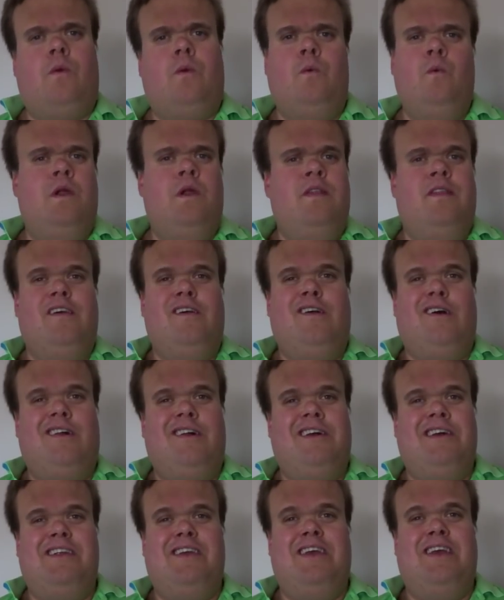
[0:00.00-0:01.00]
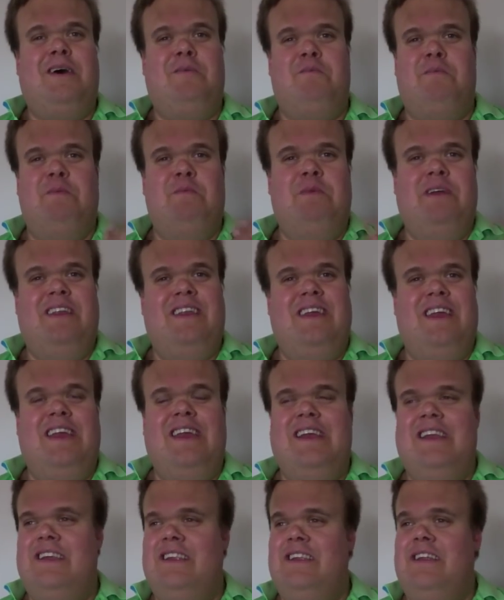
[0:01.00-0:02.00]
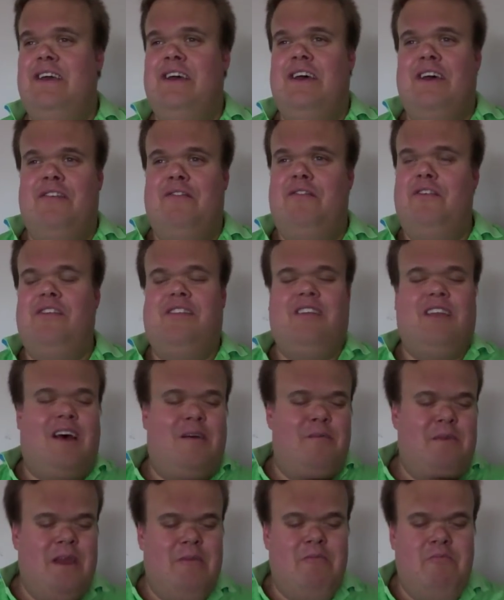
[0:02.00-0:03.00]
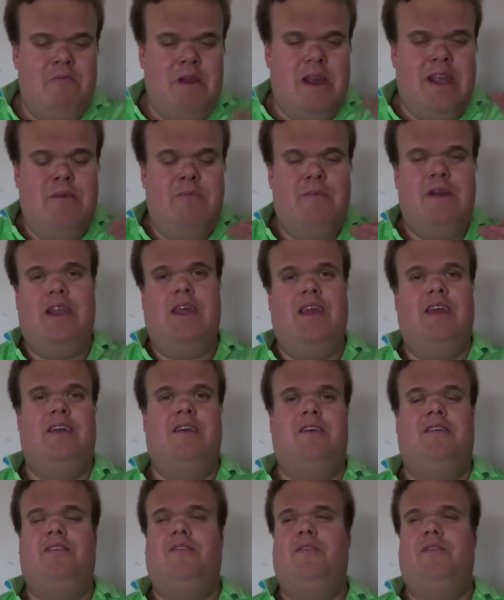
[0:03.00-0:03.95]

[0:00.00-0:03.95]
winning the Calcutta Cup and beating England, first time in many, many years.